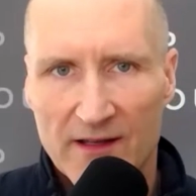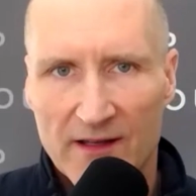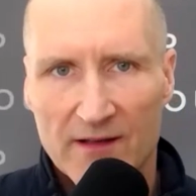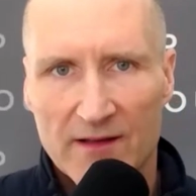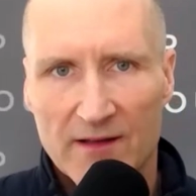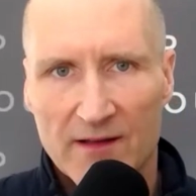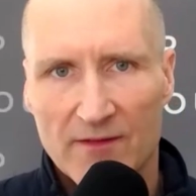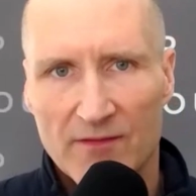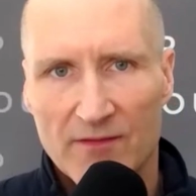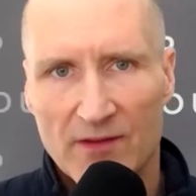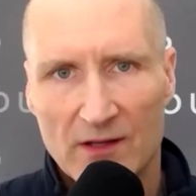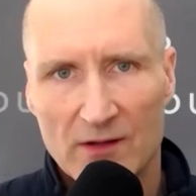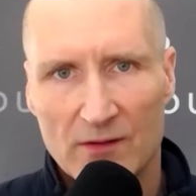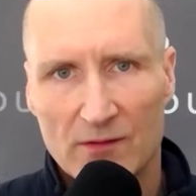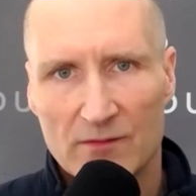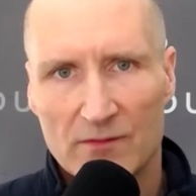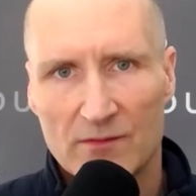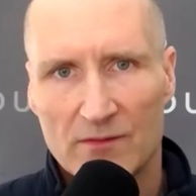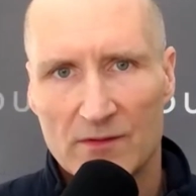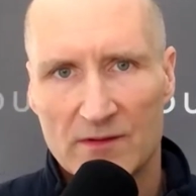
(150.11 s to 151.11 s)
And if
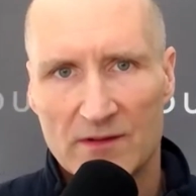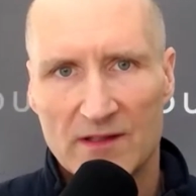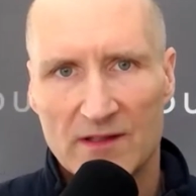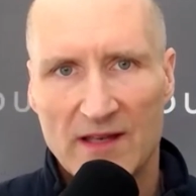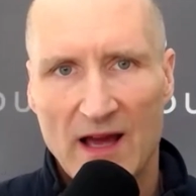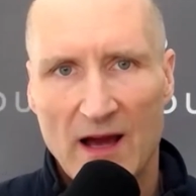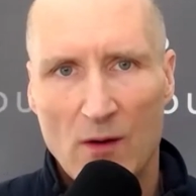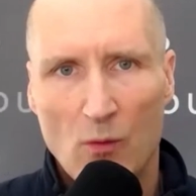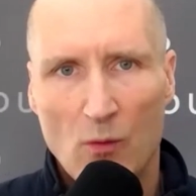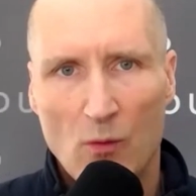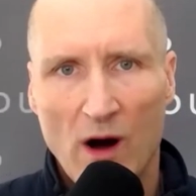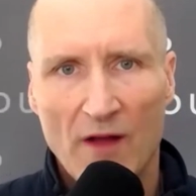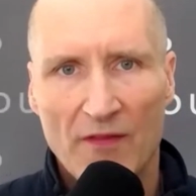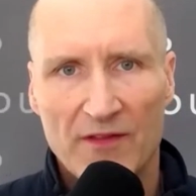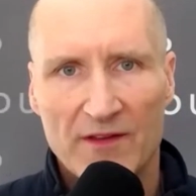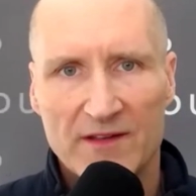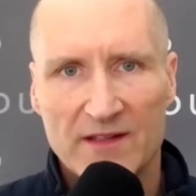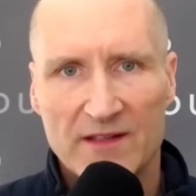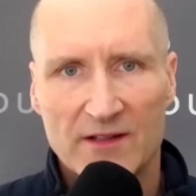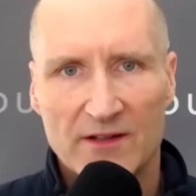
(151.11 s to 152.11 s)
they did not want
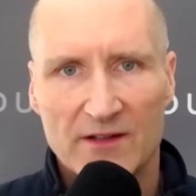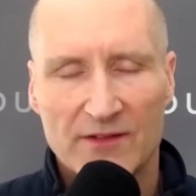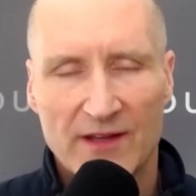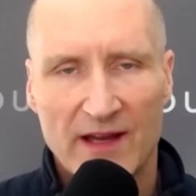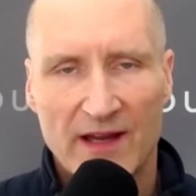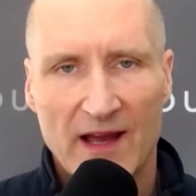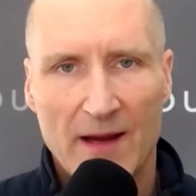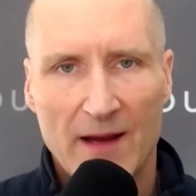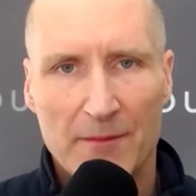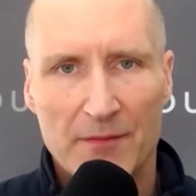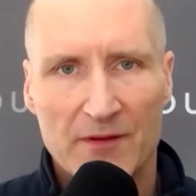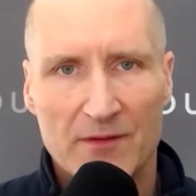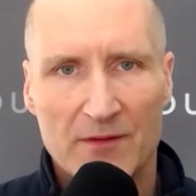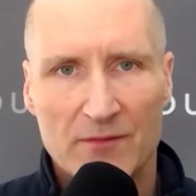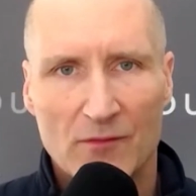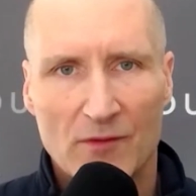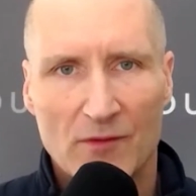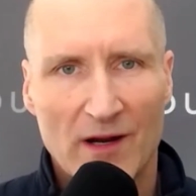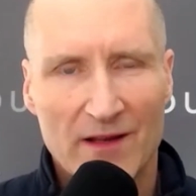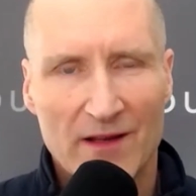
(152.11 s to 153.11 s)
the deal to
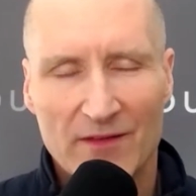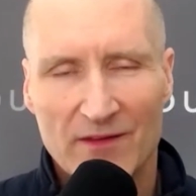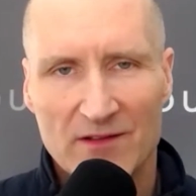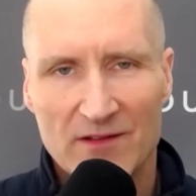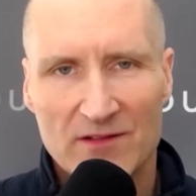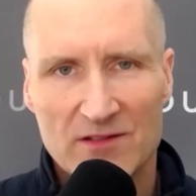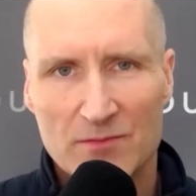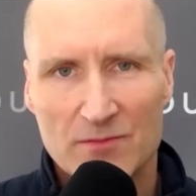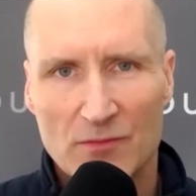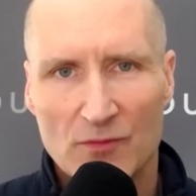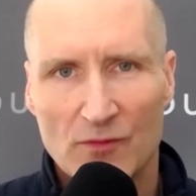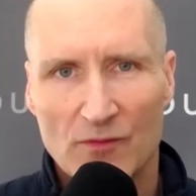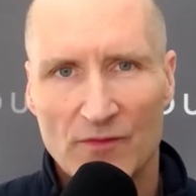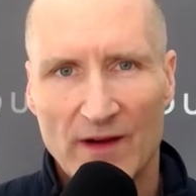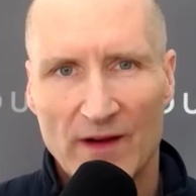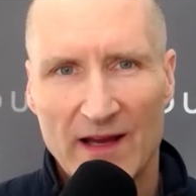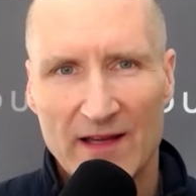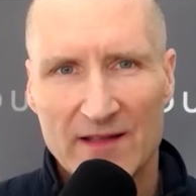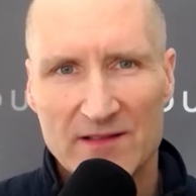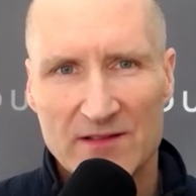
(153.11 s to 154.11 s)
happen, why didn't they just move
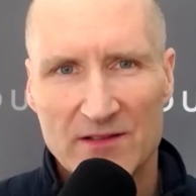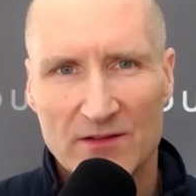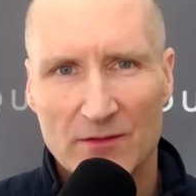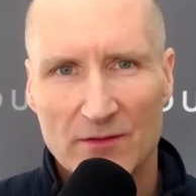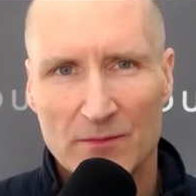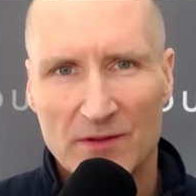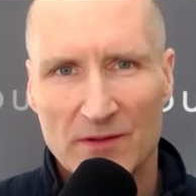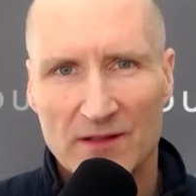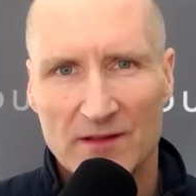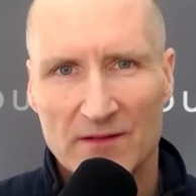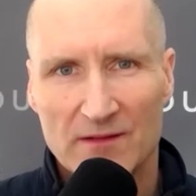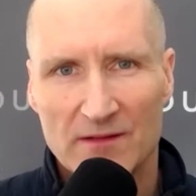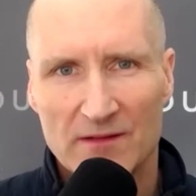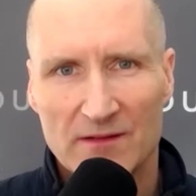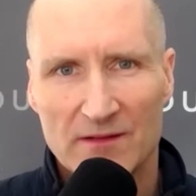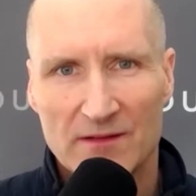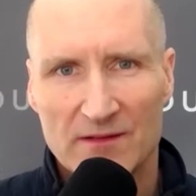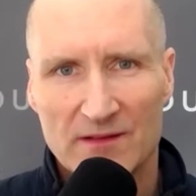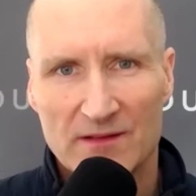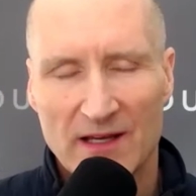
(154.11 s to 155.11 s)
faster?
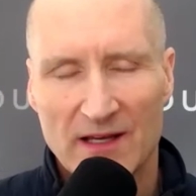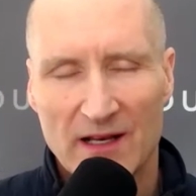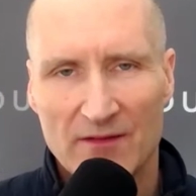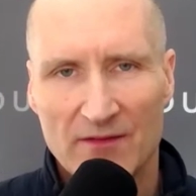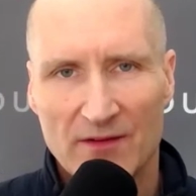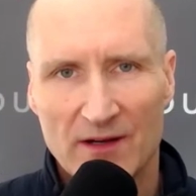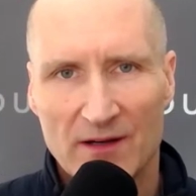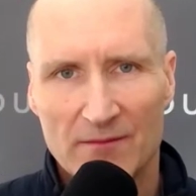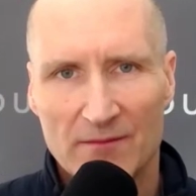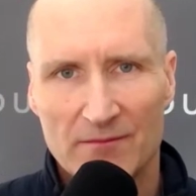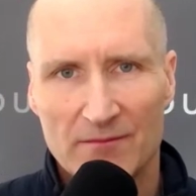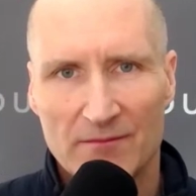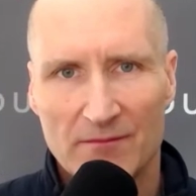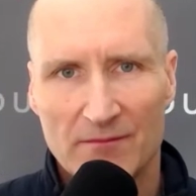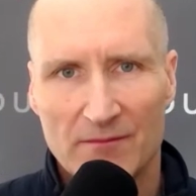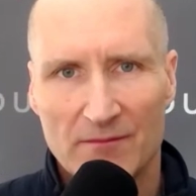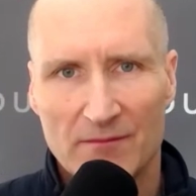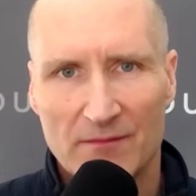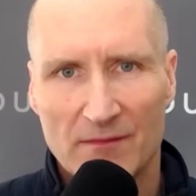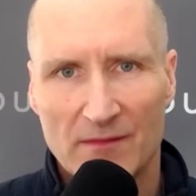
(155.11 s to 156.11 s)
It's kind of
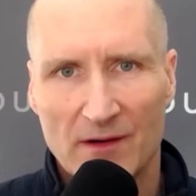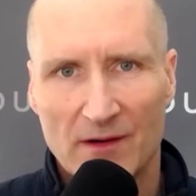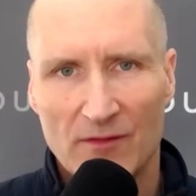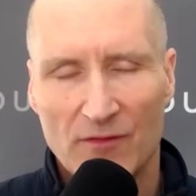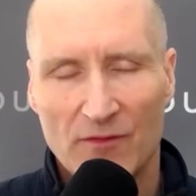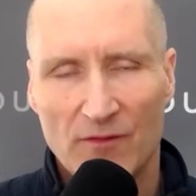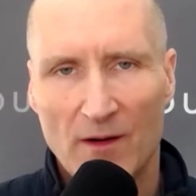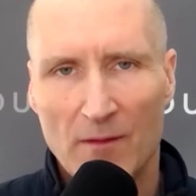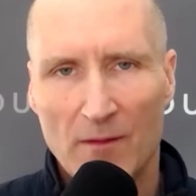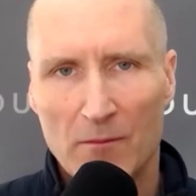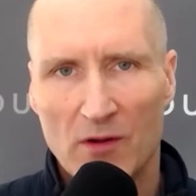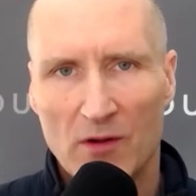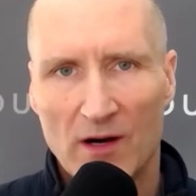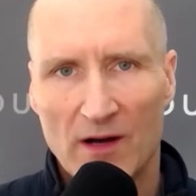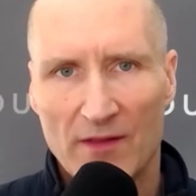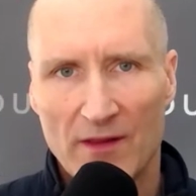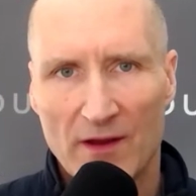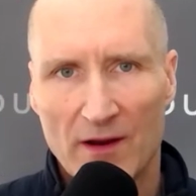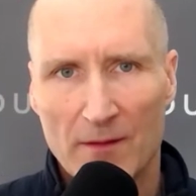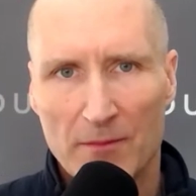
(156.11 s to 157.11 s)
a fumble
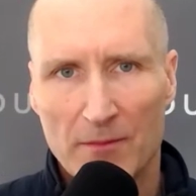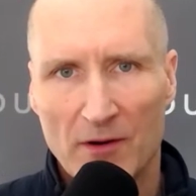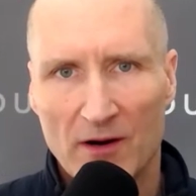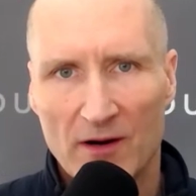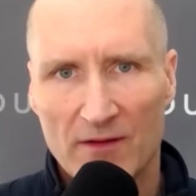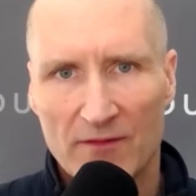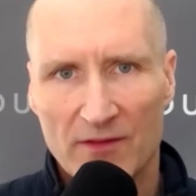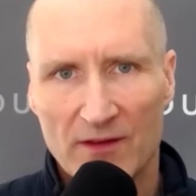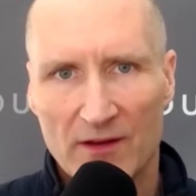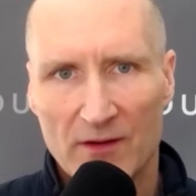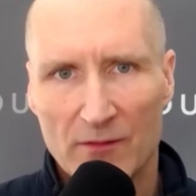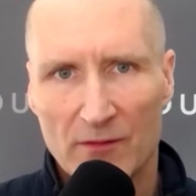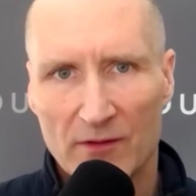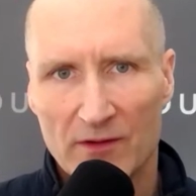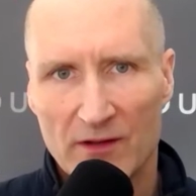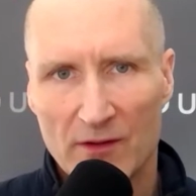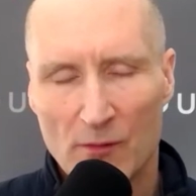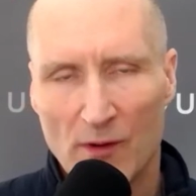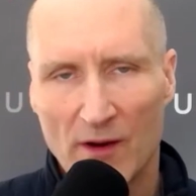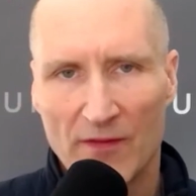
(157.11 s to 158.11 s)
on their part if they really
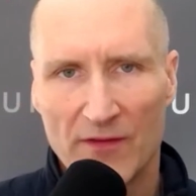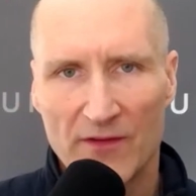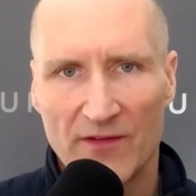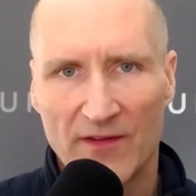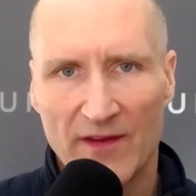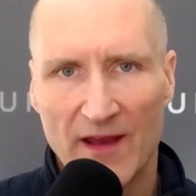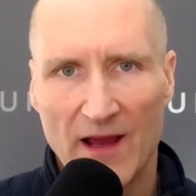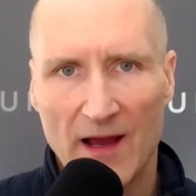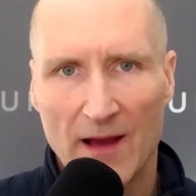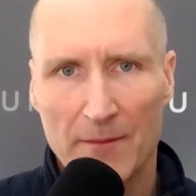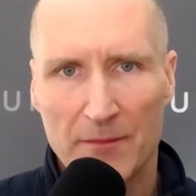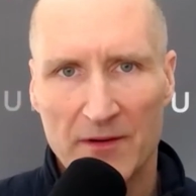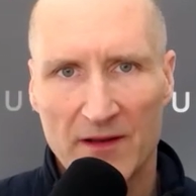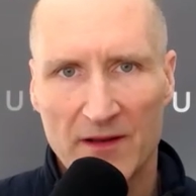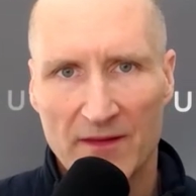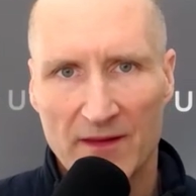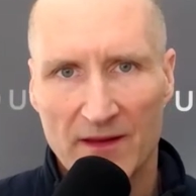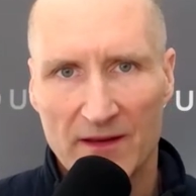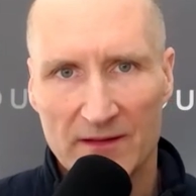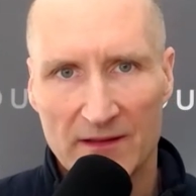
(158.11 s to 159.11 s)
didn't want this to happen
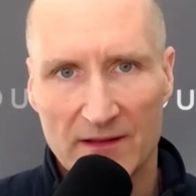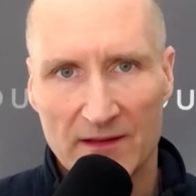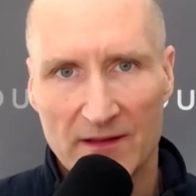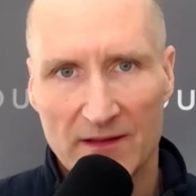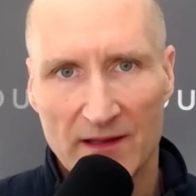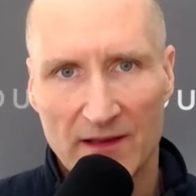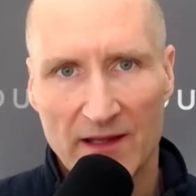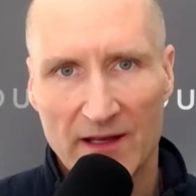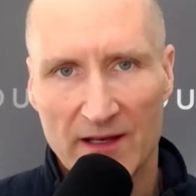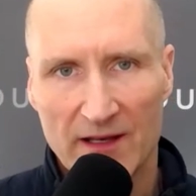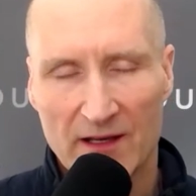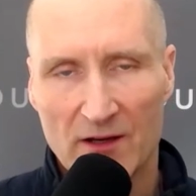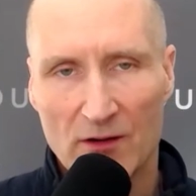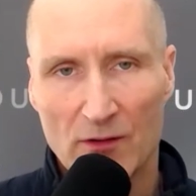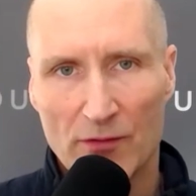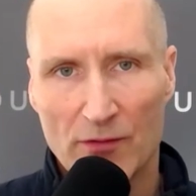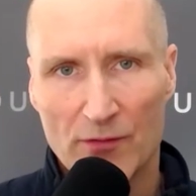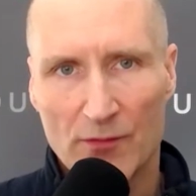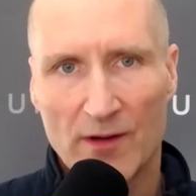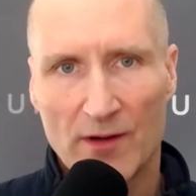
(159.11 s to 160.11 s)
and then let it
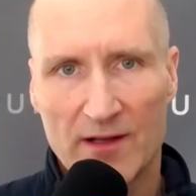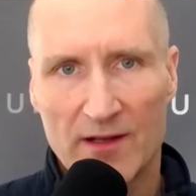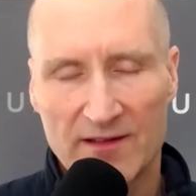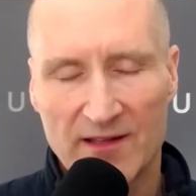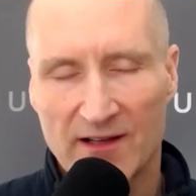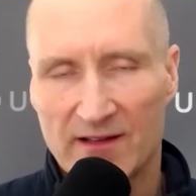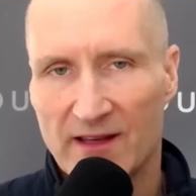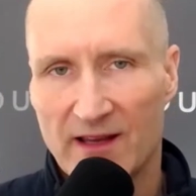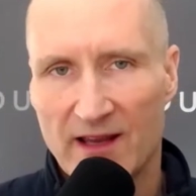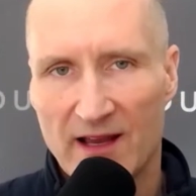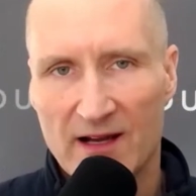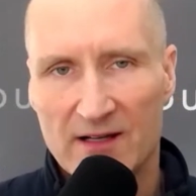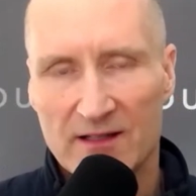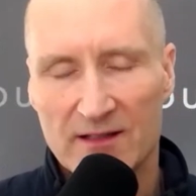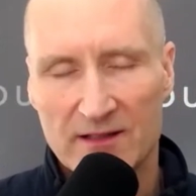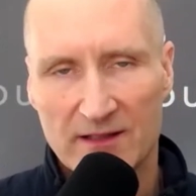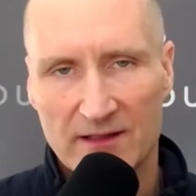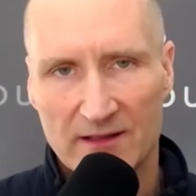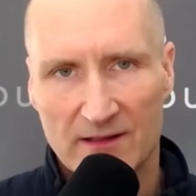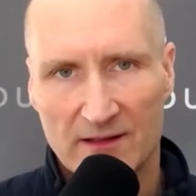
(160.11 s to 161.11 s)
go through on a
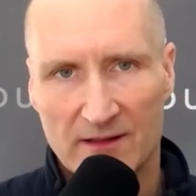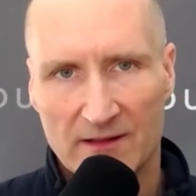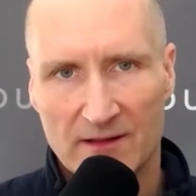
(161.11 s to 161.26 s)
technicality.